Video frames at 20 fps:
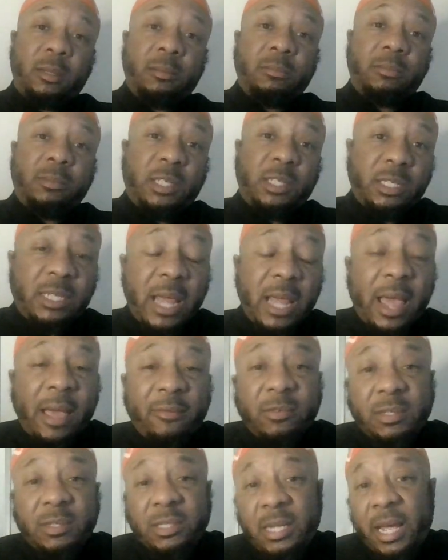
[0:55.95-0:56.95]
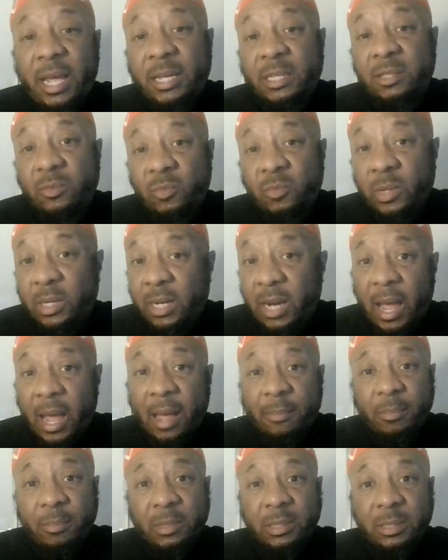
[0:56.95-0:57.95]
just having sex with
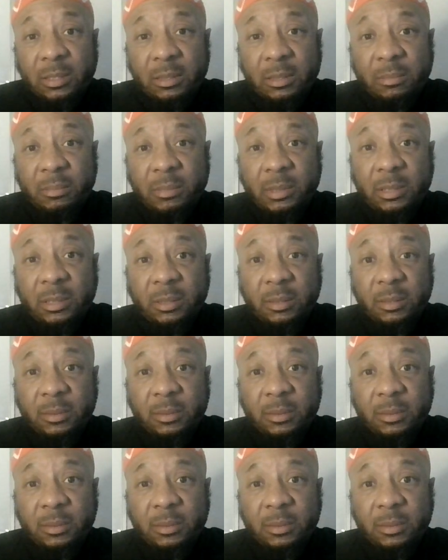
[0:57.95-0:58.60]
non-Muslims